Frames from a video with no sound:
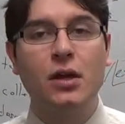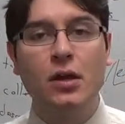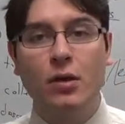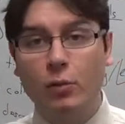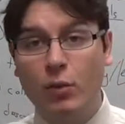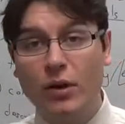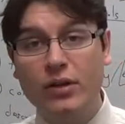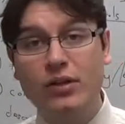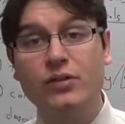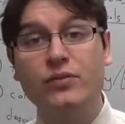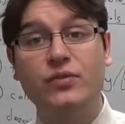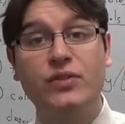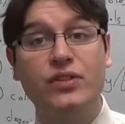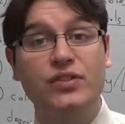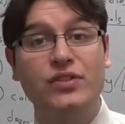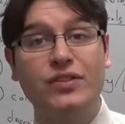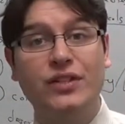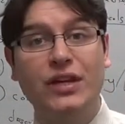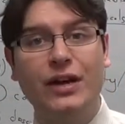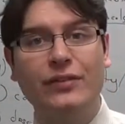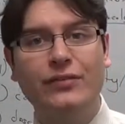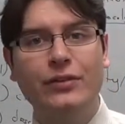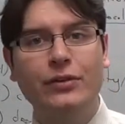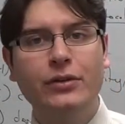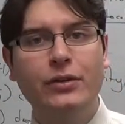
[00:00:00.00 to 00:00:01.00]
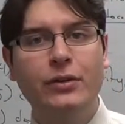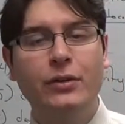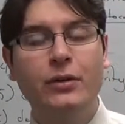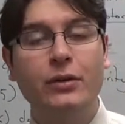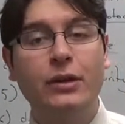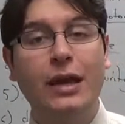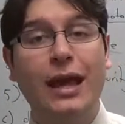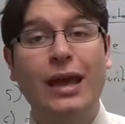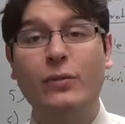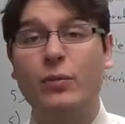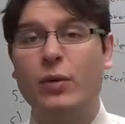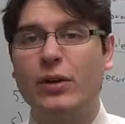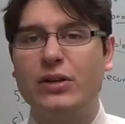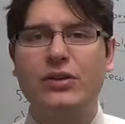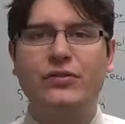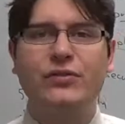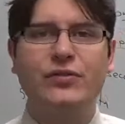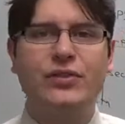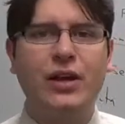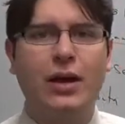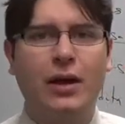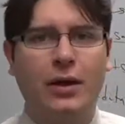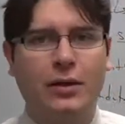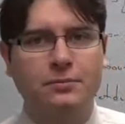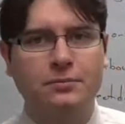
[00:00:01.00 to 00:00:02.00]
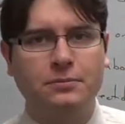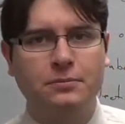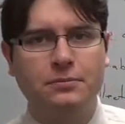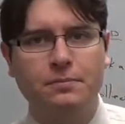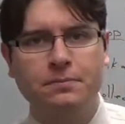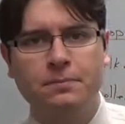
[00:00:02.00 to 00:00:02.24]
what you've discovered and what you've done.